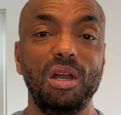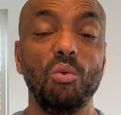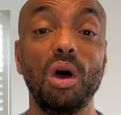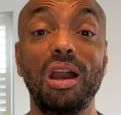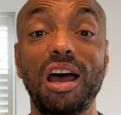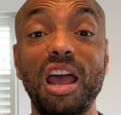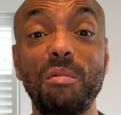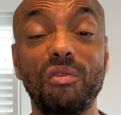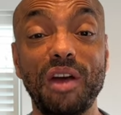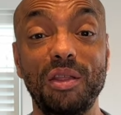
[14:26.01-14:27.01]
Well, I hope
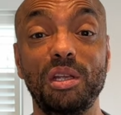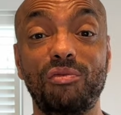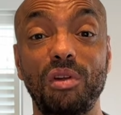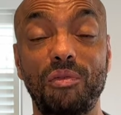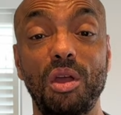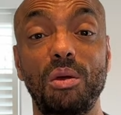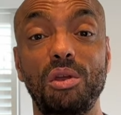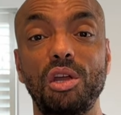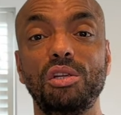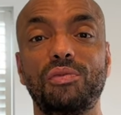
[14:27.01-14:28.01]
you found this review
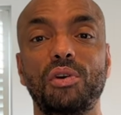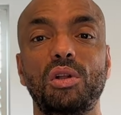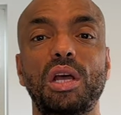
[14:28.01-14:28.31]
useful.